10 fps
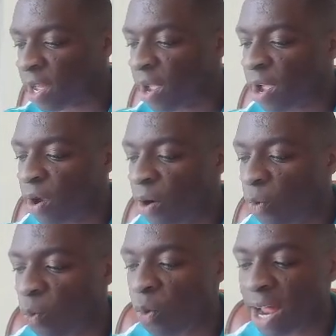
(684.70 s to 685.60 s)

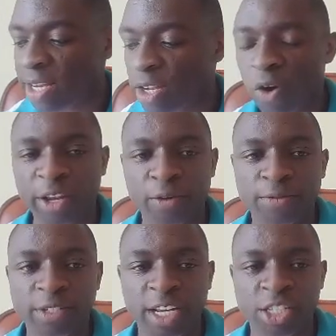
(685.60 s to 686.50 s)
1 coin of 10
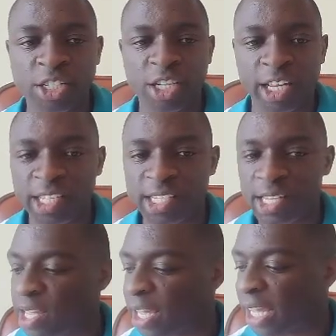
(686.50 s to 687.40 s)
shillings
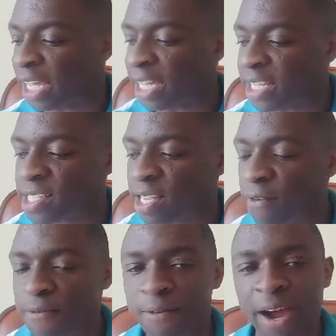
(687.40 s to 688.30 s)
is
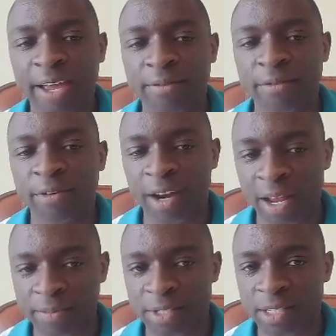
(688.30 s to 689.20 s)
5 grams.
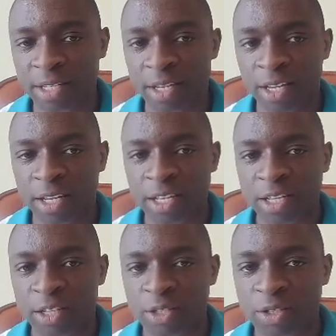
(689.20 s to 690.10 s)
So
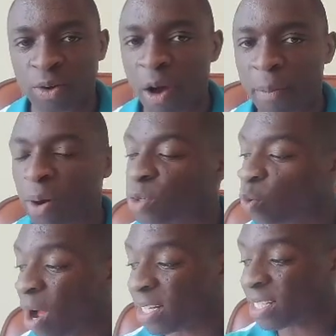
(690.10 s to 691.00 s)
how about 1
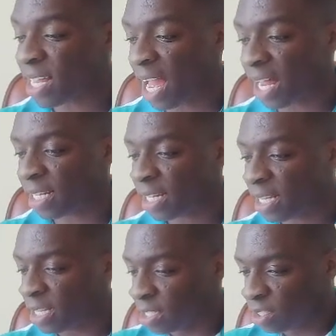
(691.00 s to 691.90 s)
ton? So
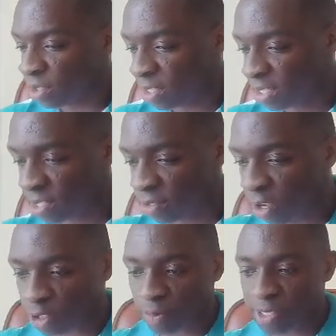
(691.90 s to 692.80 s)
this is going to be
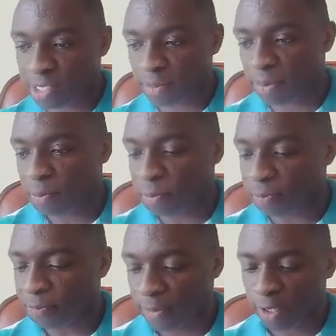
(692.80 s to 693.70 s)
simple.
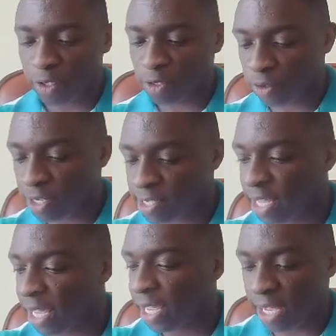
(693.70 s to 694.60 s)
So you'll say
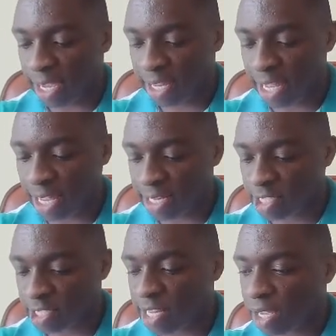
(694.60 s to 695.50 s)
again, just like
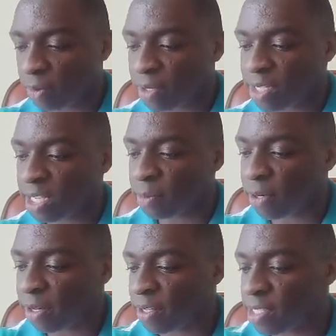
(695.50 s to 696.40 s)
we did
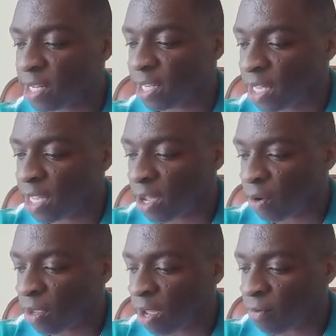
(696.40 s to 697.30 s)
previously, we have
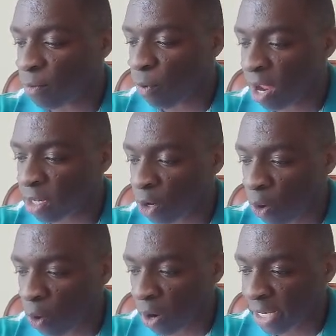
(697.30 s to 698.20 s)
1
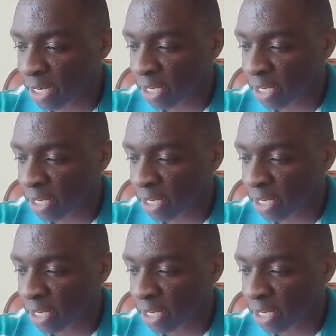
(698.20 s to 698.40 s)
coin